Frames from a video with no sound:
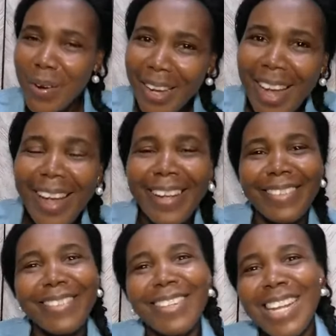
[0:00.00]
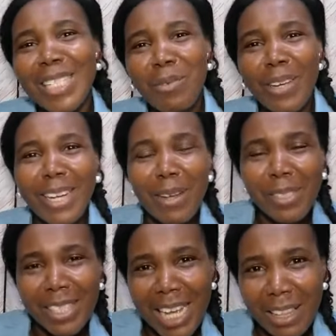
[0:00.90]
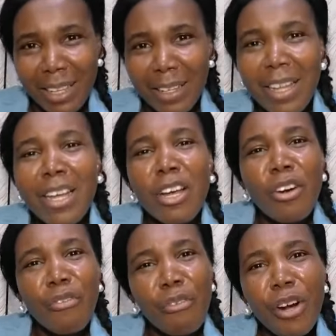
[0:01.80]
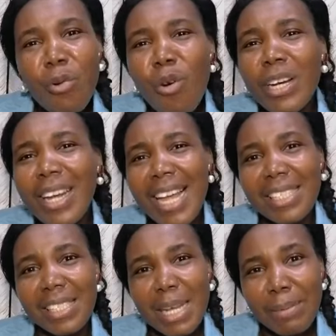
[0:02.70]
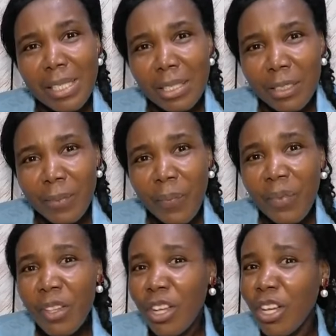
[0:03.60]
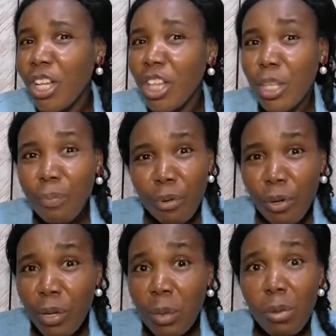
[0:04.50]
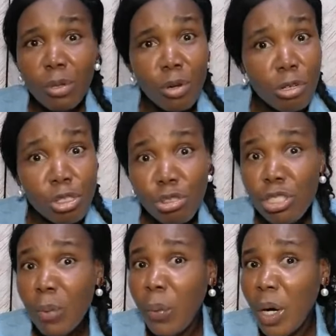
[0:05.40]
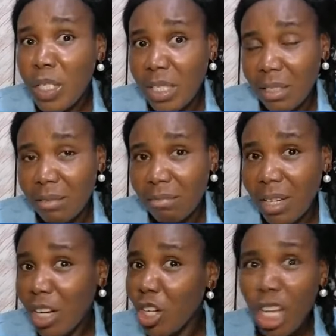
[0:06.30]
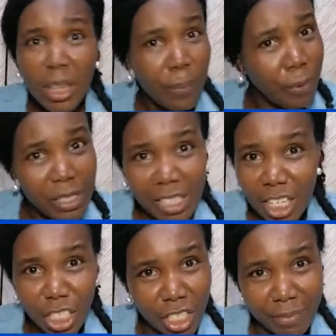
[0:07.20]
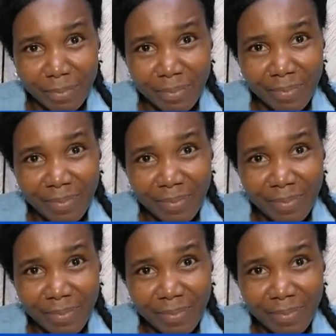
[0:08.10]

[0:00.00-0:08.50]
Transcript: Okay, let's work it out together. For a word like stepson, the plural will go to the person, not the position.